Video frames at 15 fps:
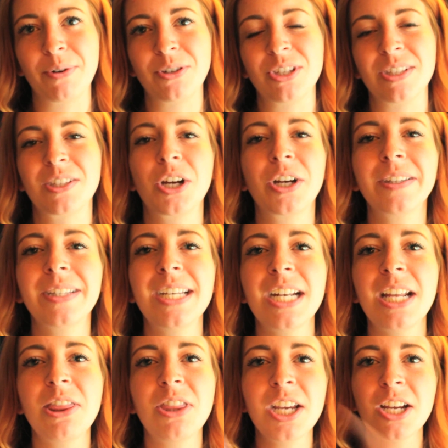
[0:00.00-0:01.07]
which is currently
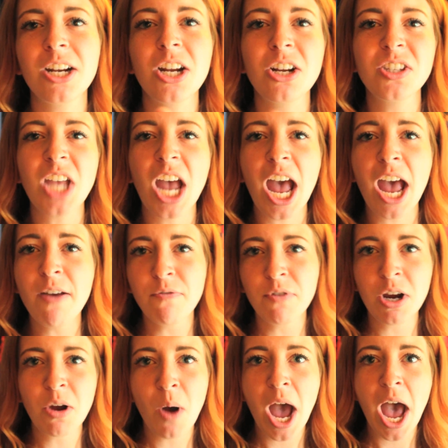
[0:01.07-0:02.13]
in theaters
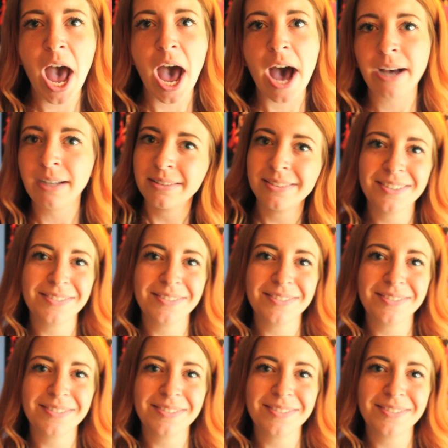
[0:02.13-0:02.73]
everywhere!